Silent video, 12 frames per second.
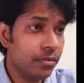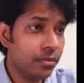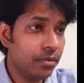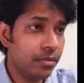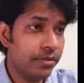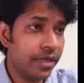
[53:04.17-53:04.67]

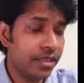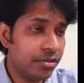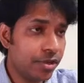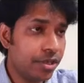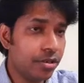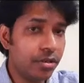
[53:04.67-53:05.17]

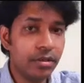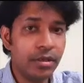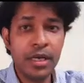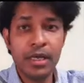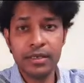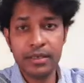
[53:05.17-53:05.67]
registration
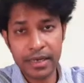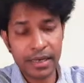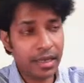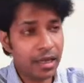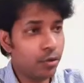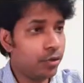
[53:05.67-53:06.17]
they
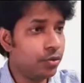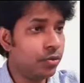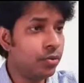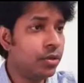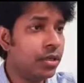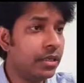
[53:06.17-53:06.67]
allow you
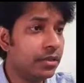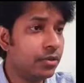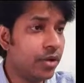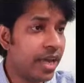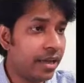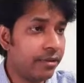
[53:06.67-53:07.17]
to
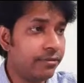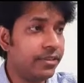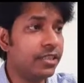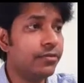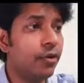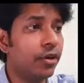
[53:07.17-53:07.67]
have
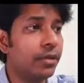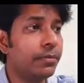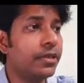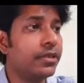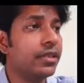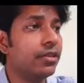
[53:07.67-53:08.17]
this
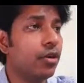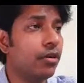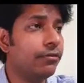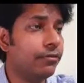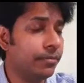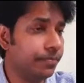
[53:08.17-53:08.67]
40%
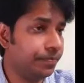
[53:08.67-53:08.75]
off.